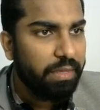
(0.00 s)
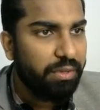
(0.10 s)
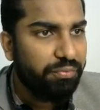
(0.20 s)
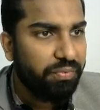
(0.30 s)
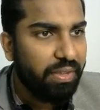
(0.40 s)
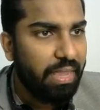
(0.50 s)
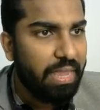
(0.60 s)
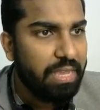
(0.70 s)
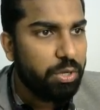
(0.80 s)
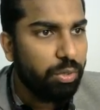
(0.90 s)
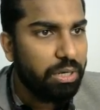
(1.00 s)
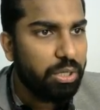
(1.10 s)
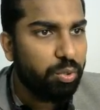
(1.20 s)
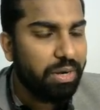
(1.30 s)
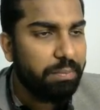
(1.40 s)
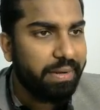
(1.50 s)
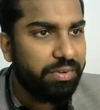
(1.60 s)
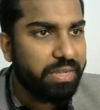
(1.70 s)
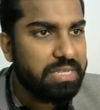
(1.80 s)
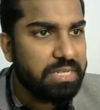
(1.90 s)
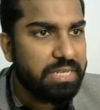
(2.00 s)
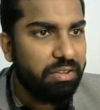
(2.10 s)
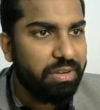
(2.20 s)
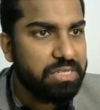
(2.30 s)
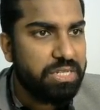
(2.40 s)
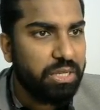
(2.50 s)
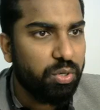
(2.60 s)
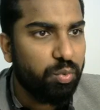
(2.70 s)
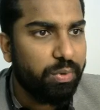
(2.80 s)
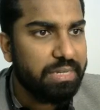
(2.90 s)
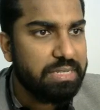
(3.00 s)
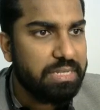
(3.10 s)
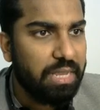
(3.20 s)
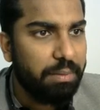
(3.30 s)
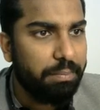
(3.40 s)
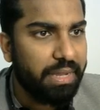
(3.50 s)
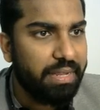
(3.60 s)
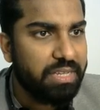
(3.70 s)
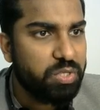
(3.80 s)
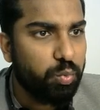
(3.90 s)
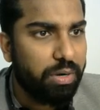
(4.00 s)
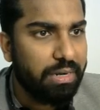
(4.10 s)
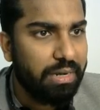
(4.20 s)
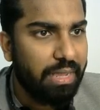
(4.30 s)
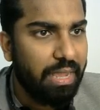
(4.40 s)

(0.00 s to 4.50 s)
If A equal to 1 matrix is given 0, 1, C, minus 1,